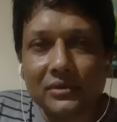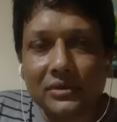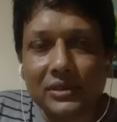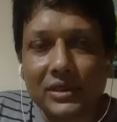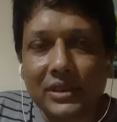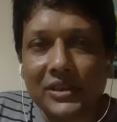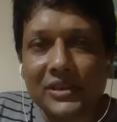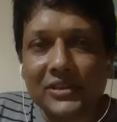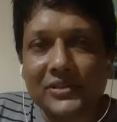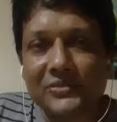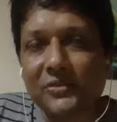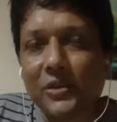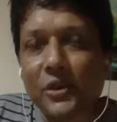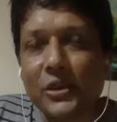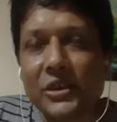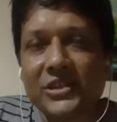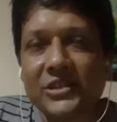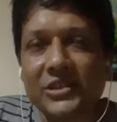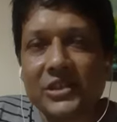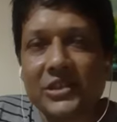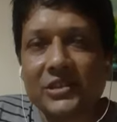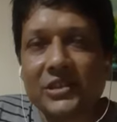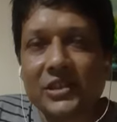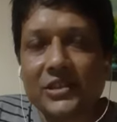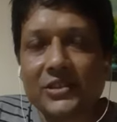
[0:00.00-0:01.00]
that is Forest
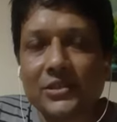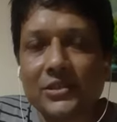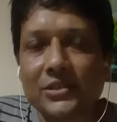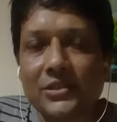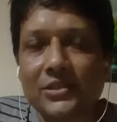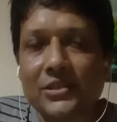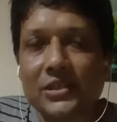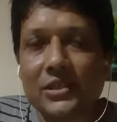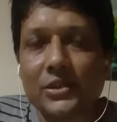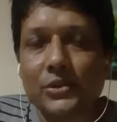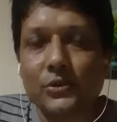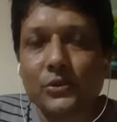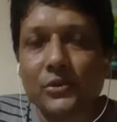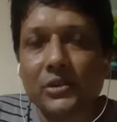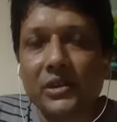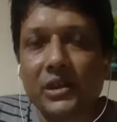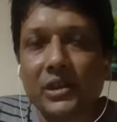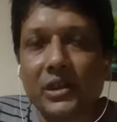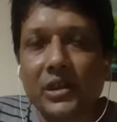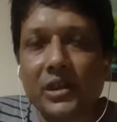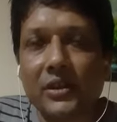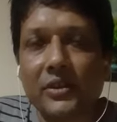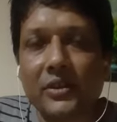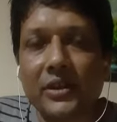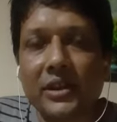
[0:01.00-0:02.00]
Research Institute, then
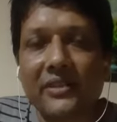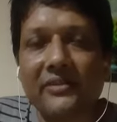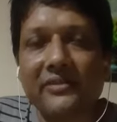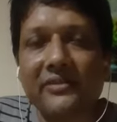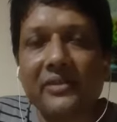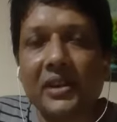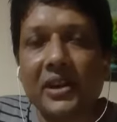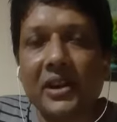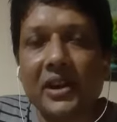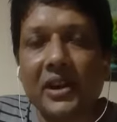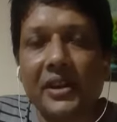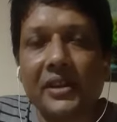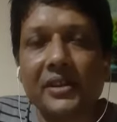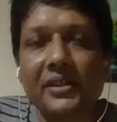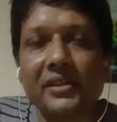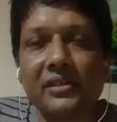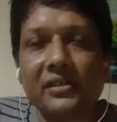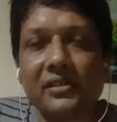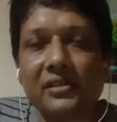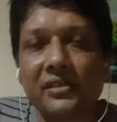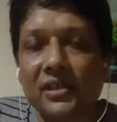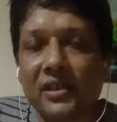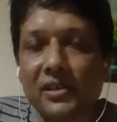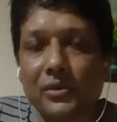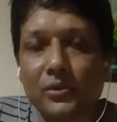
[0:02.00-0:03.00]
FRI,
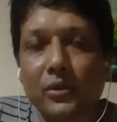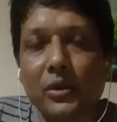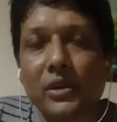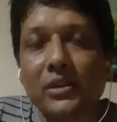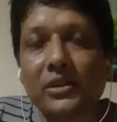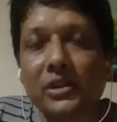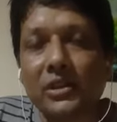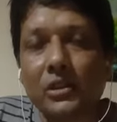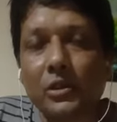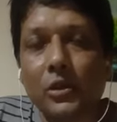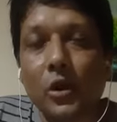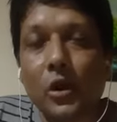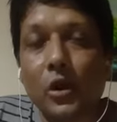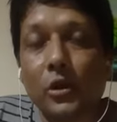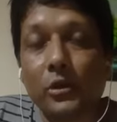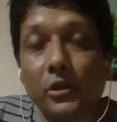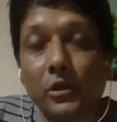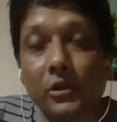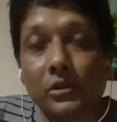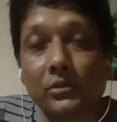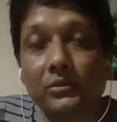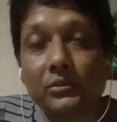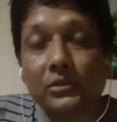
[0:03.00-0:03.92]
they are working on